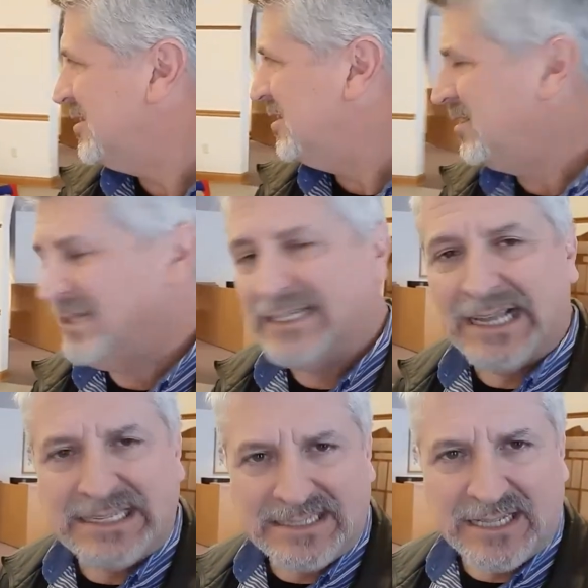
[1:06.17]
Uh, he
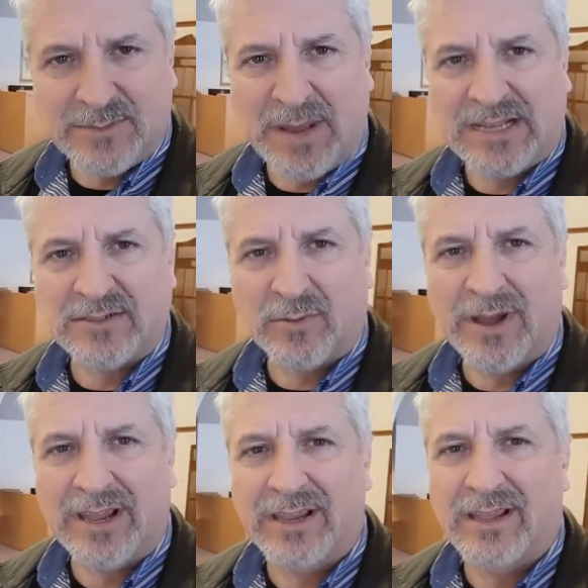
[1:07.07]
has since passed
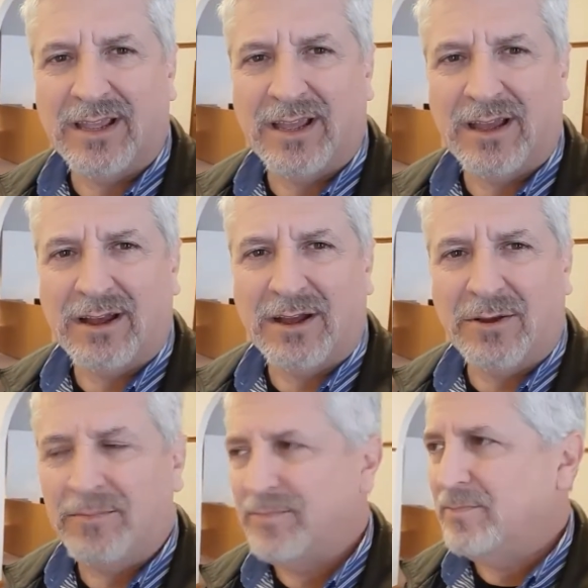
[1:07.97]
away,
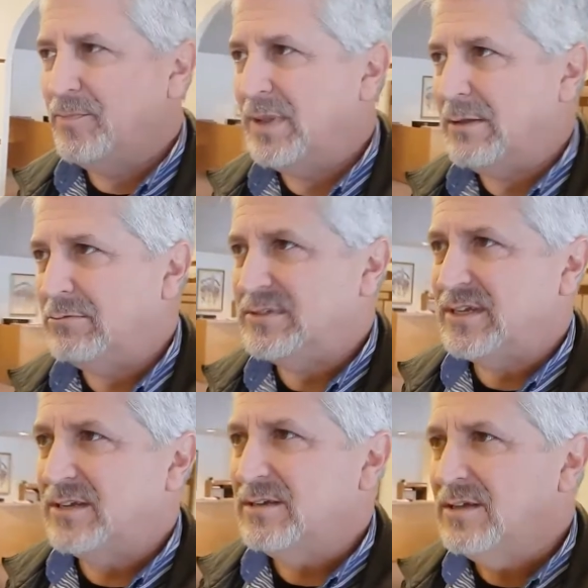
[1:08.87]
uh, but it was a
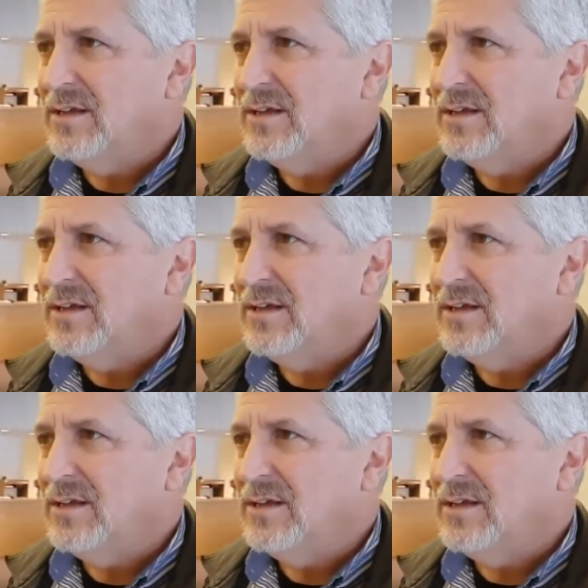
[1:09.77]
uh,